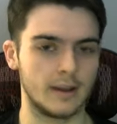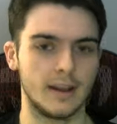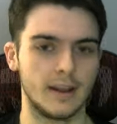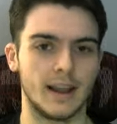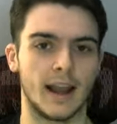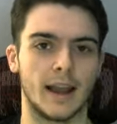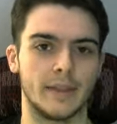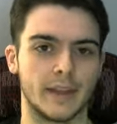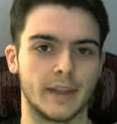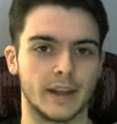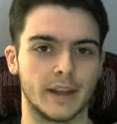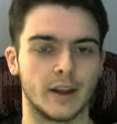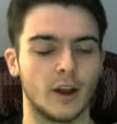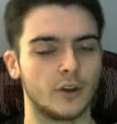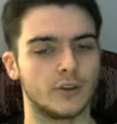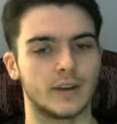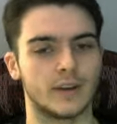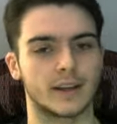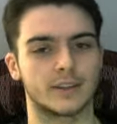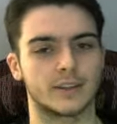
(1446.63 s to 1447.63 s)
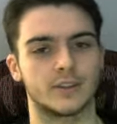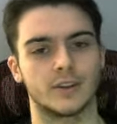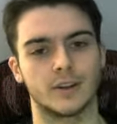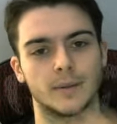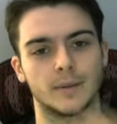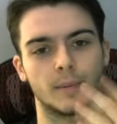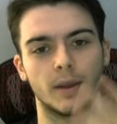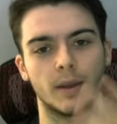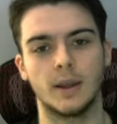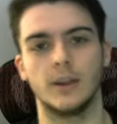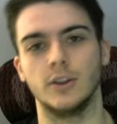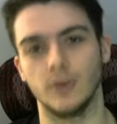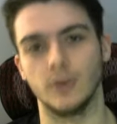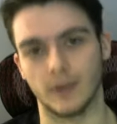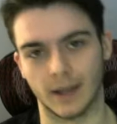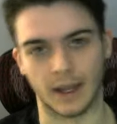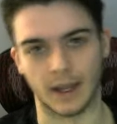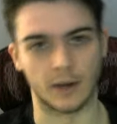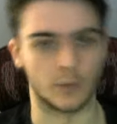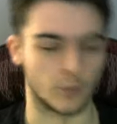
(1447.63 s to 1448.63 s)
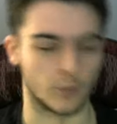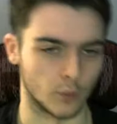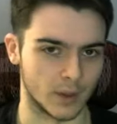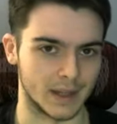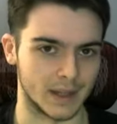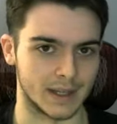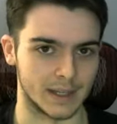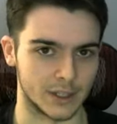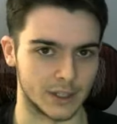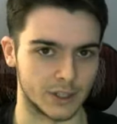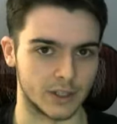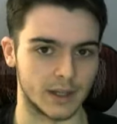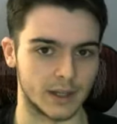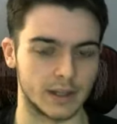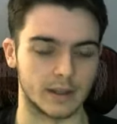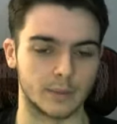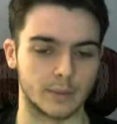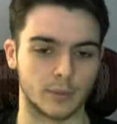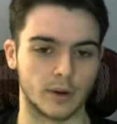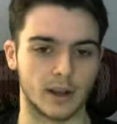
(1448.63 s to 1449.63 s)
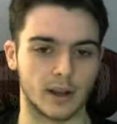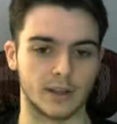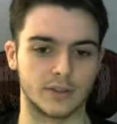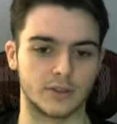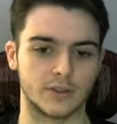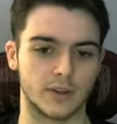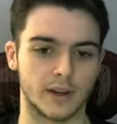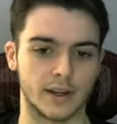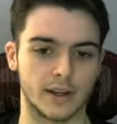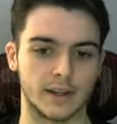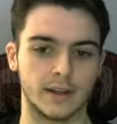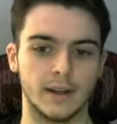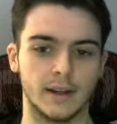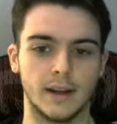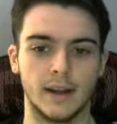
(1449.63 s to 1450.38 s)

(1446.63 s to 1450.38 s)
and then on your next turn, you can kind of reinitiate the prize trade.